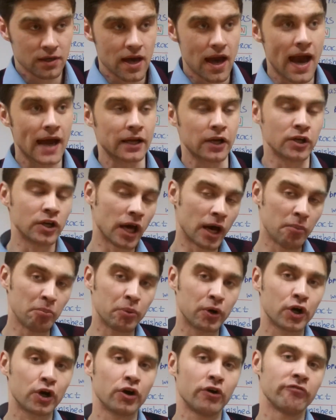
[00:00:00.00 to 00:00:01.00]
at a
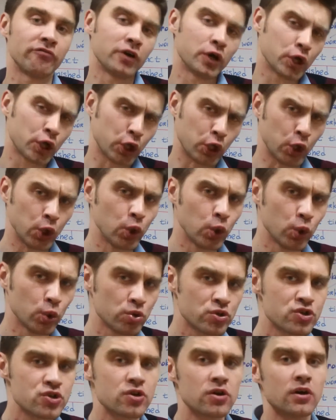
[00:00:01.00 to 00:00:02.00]
number of
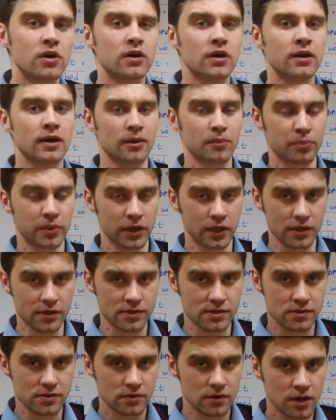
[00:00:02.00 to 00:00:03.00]
huge
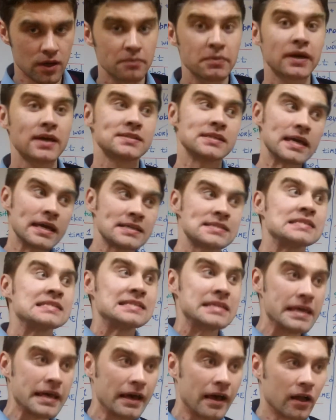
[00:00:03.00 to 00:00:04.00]
companies because he
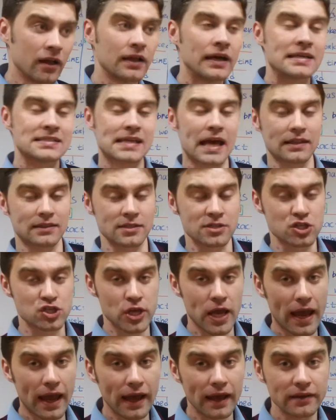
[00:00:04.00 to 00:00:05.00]
still has got this
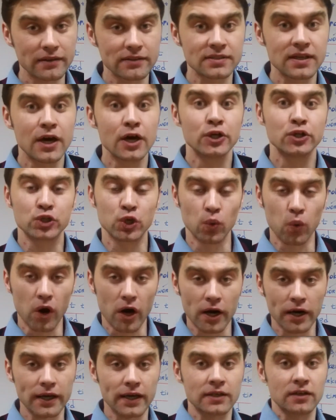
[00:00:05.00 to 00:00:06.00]
chance to
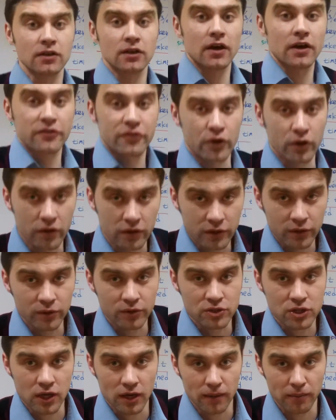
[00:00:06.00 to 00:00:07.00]
work at another
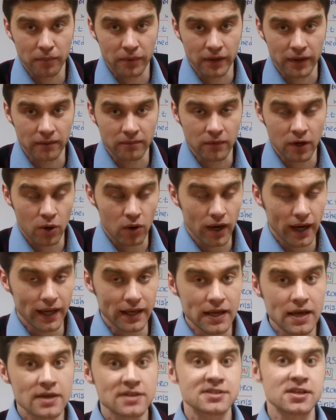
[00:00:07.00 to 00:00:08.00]
huge company, all
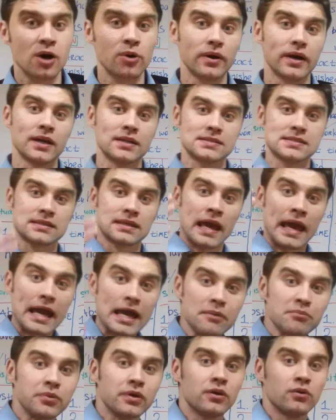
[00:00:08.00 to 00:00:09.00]
right? So it
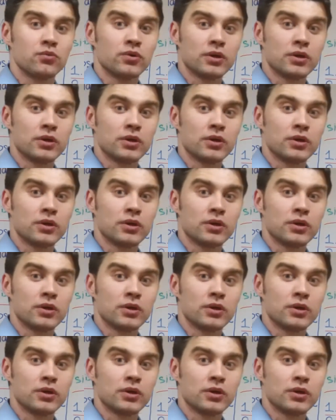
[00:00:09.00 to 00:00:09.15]
can be